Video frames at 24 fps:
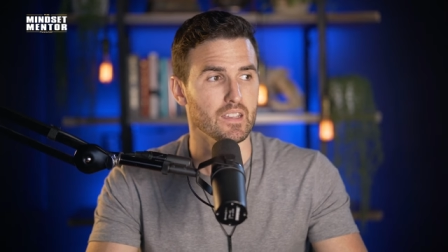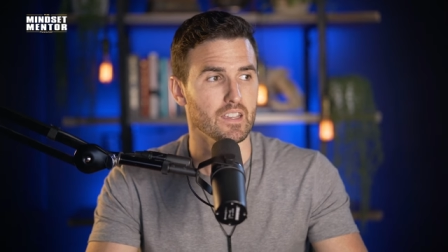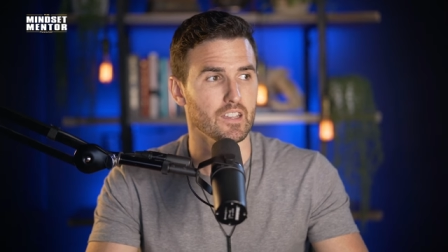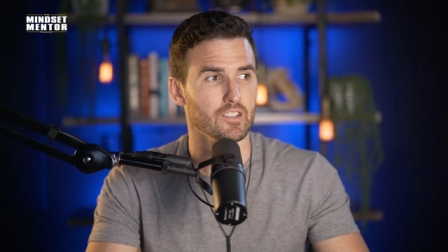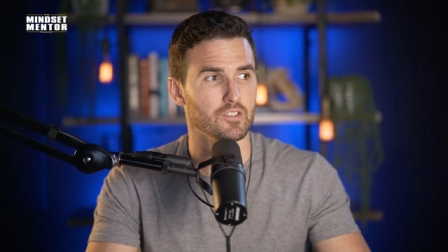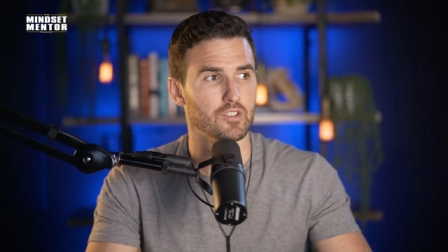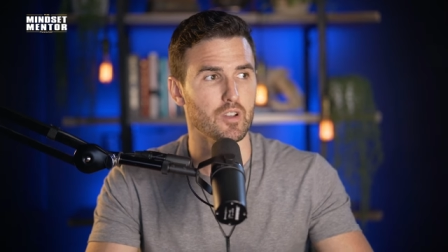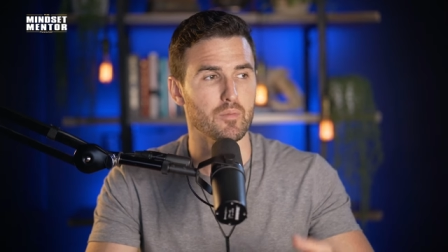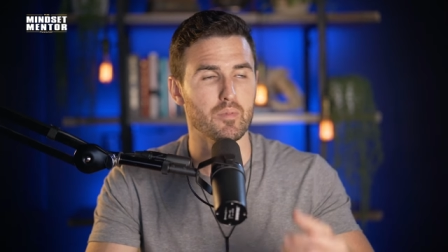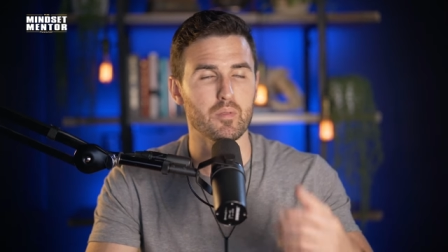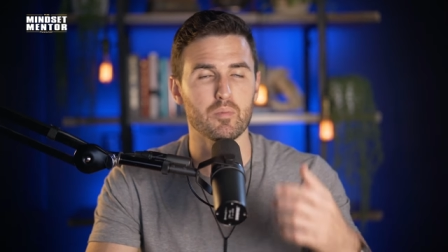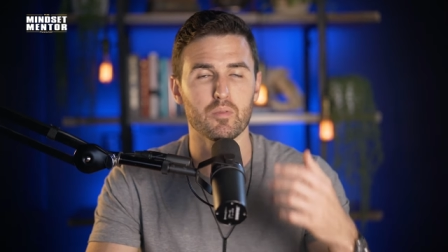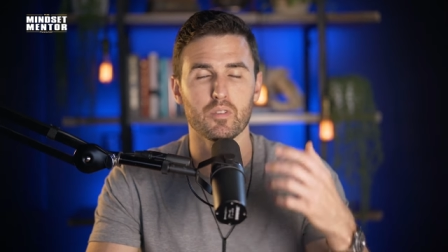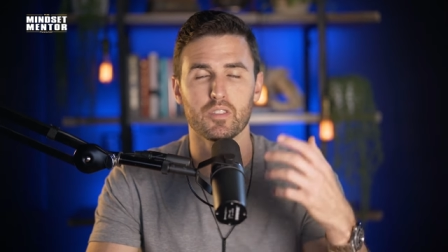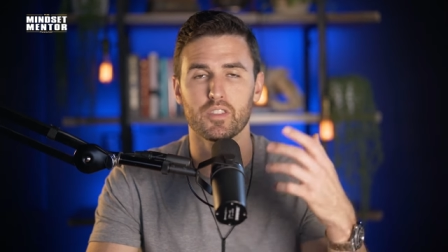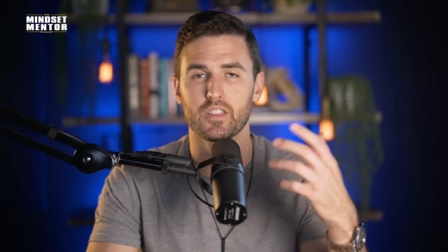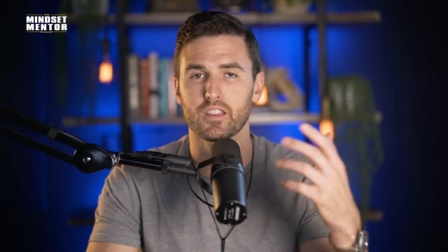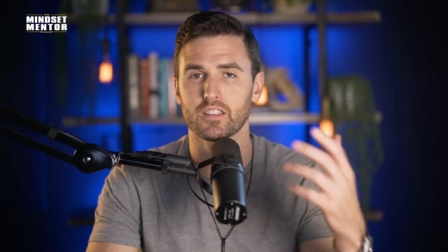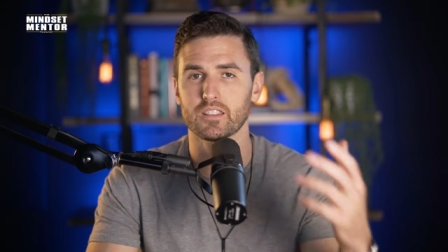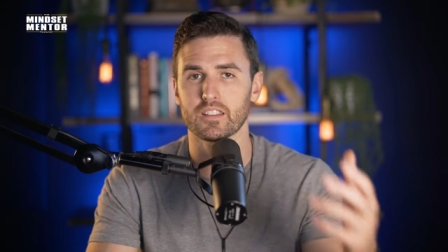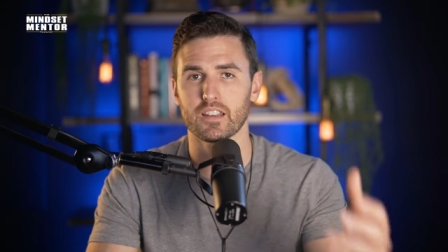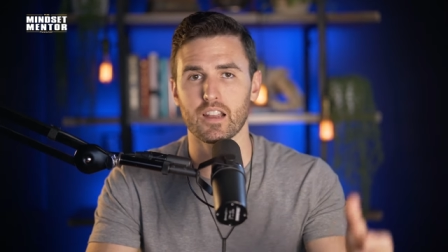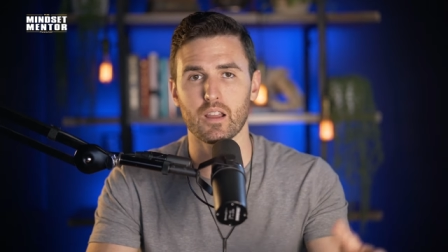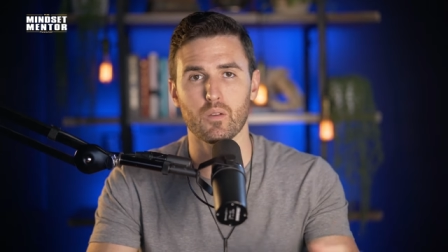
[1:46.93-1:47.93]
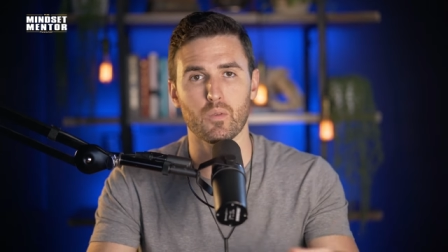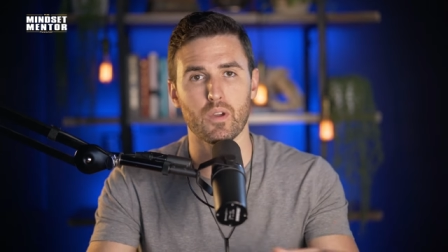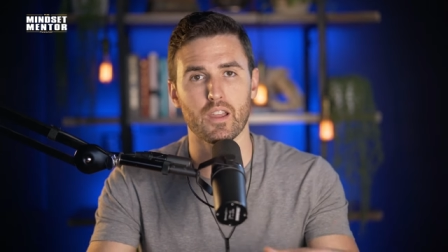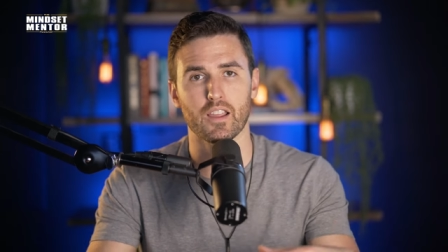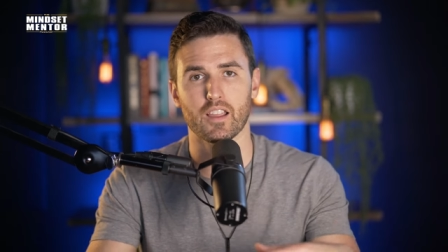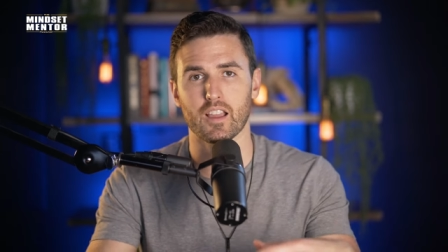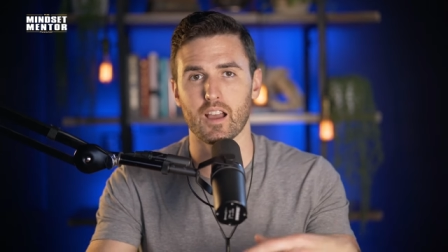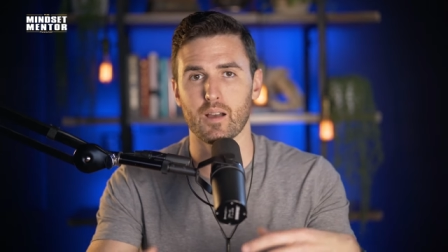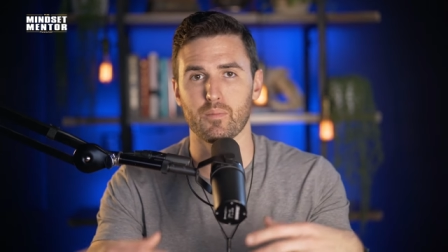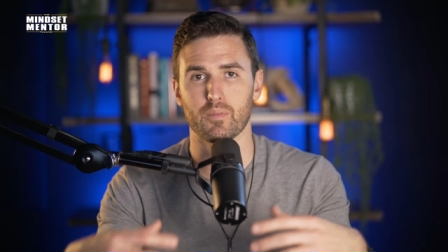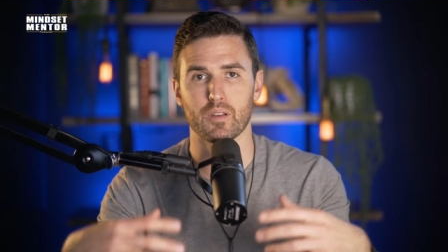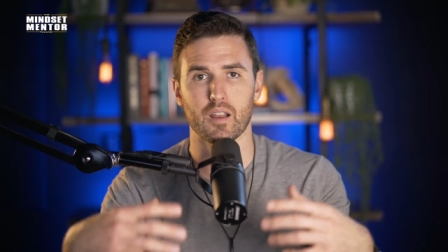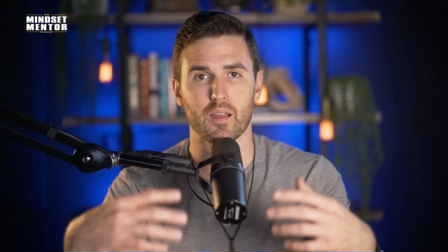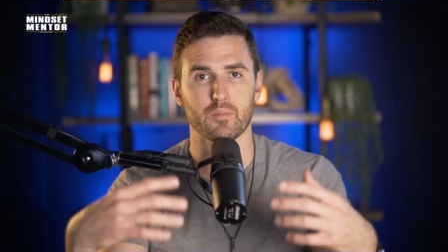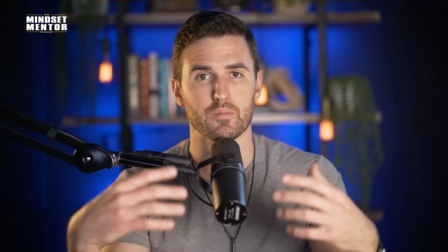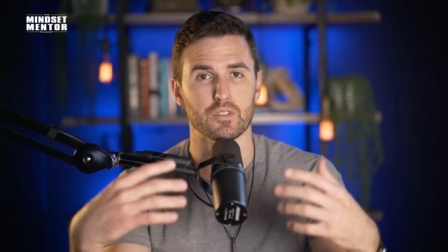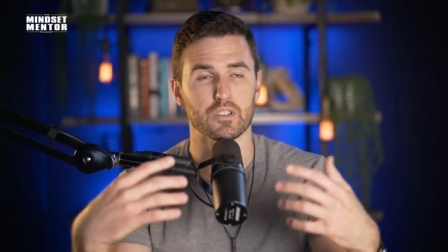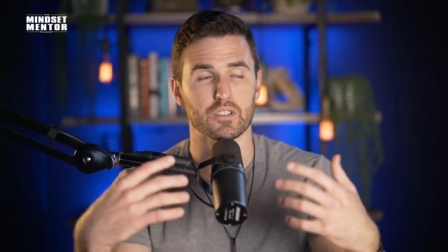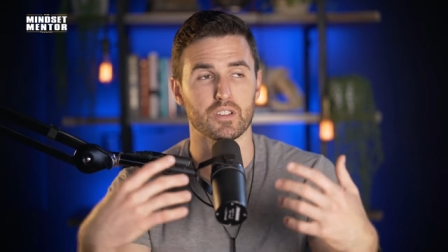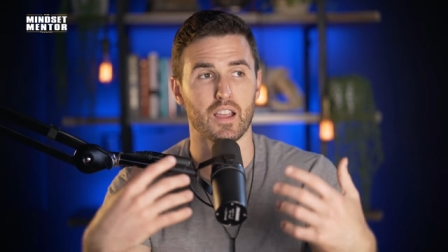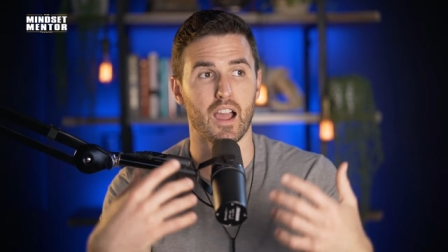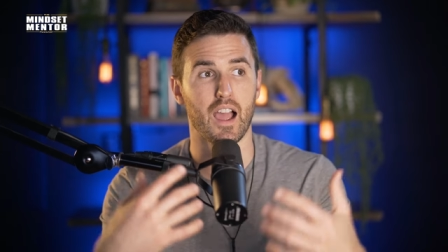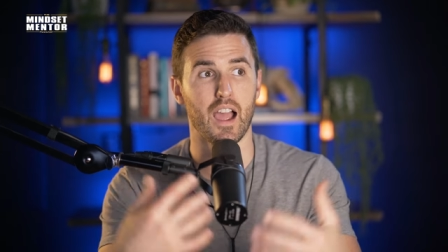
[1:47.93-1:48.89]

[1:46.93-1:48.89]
And so people think that I wake up and I'm just